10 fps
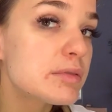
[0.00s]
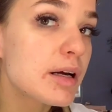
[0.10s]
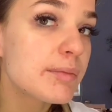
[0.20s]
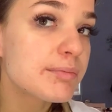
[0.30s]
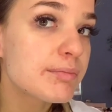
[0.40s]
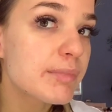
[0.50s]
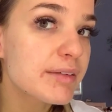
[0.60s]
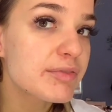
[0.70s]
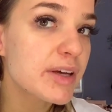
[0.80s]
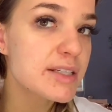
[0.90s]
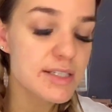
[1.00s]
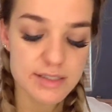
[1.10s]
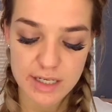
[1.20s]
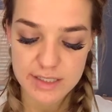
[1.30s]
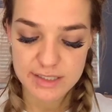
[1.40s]
um, my face is
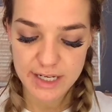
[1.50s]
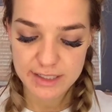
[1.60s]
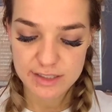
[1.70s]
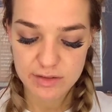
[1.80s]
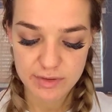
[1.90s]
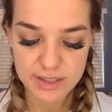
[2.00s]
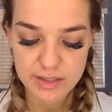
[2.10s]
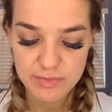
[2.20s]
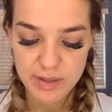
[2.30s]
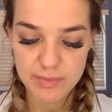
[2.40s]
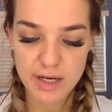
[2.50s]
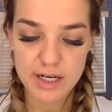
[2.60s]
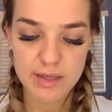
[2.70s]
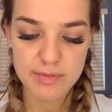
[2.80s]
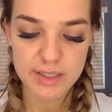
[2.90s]
not as tan as the rest of my
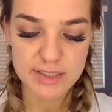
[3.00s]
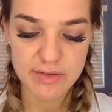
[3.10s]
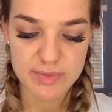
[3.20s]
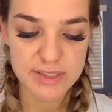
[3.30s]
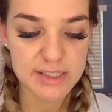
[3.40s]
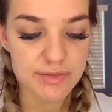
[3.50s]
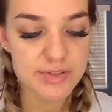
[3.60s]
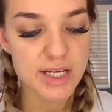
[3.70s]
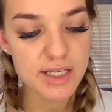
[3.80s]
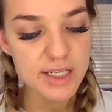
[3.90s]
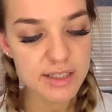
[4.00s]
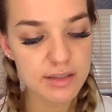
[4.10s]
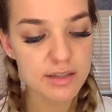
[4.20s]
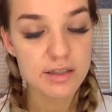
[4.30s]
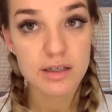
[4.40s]
body because I've been self-tanning.
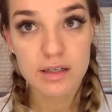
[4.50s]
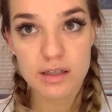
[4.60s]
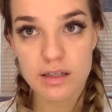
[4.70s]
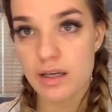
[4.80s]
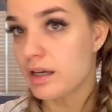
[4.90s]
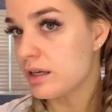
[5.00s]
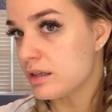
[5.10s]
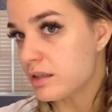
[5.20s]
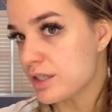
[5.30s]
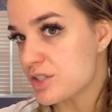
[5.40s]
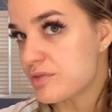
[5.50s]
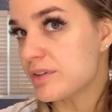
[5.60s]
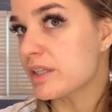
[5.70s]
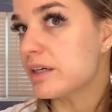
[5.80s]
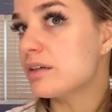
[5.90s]
And I just
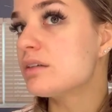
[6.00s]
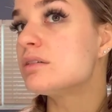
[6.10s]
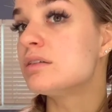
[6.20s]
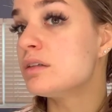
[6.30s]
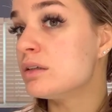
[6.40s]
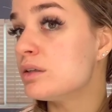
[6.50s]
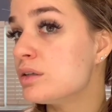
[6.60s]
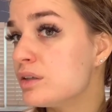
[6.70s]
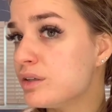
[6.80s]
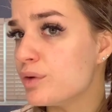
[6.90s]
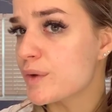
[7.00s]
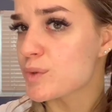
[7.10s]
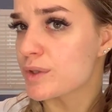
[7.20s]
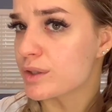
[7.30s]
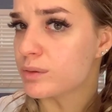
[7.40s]
feel like you always
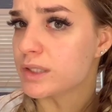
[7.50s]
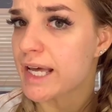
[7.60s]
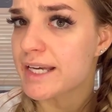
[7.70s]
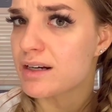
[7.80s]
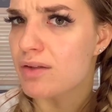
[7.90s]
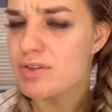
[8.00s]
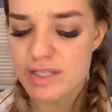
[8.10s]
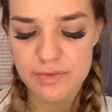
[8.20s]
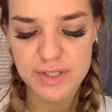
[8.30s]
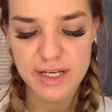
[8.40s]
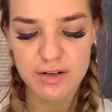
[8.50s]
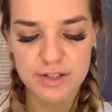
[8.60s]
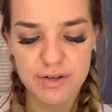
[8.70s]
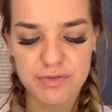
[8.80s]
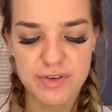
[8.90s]
want to go light on the self-tanner on
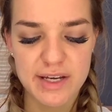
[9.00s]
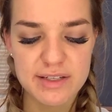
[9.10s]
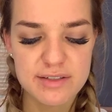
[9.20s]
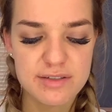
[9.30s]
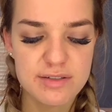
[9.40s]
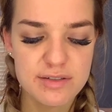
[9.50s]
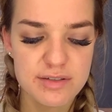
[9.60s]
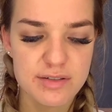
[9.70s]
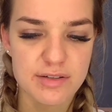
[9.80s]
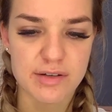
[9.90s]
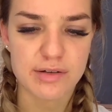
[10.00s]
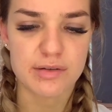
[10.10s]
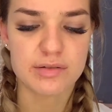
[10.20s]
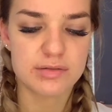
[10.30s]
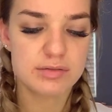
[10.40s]
your face.
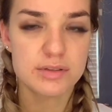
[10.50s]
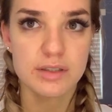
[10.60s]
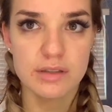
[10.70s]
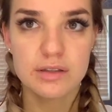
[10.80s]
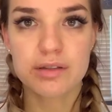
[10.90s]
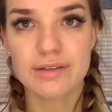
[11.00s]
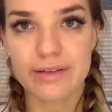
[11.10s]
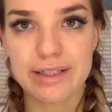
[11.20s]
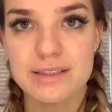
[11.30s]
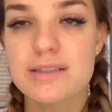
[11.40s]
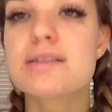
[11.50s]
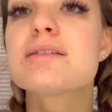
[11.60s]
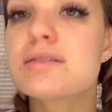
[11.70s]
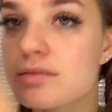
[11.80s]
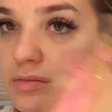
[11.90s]
So hence
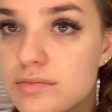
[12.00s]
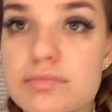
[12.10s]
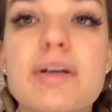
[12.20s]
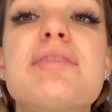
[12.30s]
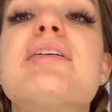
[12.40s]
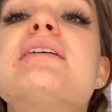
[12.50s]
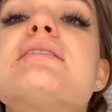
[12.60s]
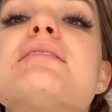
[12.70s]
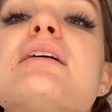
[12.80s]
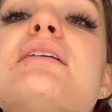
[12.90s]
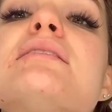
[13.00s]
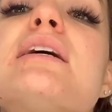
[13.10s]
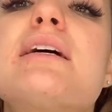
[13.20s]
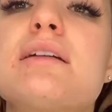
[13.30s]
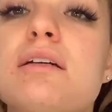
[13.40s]
my face is not as
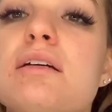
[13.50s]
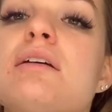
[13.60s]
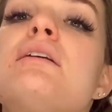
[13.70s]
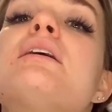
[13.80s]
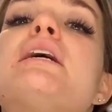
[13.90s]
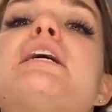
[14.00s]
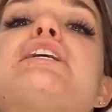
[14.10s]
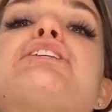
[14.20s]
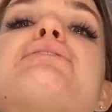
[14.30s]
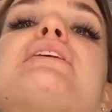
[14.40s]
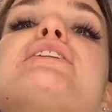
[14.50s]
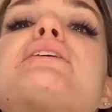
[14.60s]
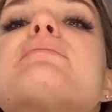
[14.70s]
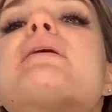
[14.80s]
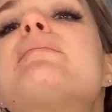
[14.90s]
tan as the rest
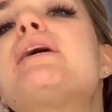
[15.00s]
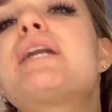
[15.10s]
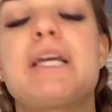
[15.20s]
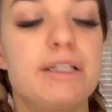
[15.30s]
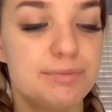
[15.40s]
of my body.